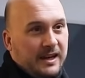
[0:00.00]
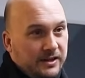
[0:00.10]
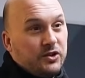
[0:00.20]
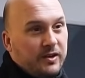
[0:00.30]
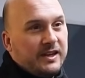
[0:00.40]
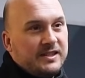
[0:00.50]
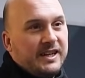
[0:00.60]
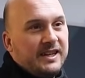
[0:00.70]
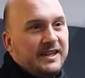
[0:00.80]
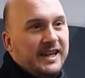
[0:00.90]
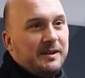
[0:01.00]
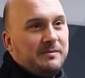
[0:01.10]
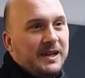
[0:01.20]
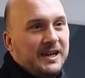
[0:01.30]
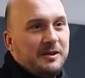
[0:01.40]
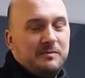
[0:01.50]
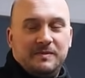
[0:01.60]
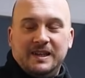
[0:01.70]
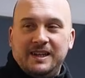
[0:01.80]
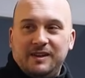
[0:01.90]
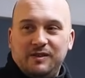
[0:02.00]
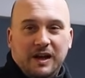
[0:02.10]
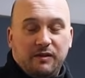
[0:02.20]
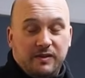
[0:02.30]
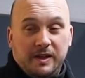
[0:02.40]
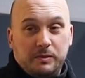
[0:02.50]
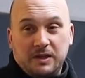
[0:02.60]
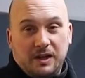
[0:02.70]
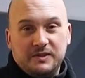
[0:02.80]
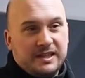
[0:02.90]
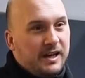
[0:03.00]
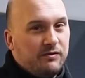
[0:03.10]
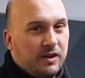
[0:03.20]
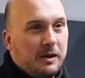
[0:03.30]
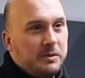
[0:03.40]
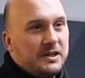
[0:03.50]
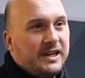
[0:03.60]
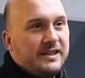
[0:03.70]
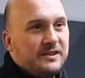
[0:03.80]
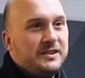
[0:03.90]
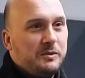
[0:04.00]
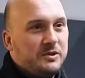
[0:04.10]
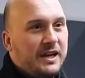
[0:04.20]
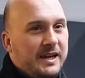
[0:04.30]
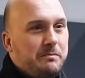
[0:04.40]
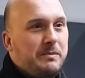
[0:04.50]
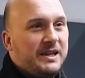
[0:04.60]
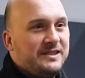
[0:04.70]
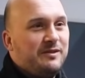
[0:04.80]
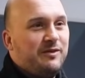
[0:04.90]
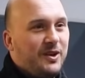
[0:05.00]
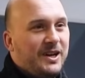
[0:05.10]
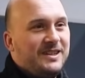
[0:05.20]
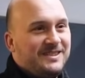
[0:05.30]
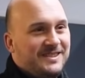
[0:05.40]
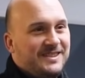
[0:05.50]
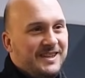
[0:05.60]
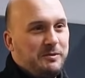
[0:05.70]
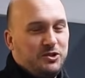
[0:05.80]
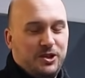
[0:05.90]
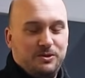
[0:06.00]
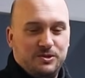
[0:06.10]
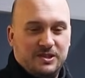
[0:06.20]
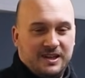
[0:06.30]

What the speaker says: The underground, yeah. It would close it down for a couple of days because it was a massive fire. It was huge.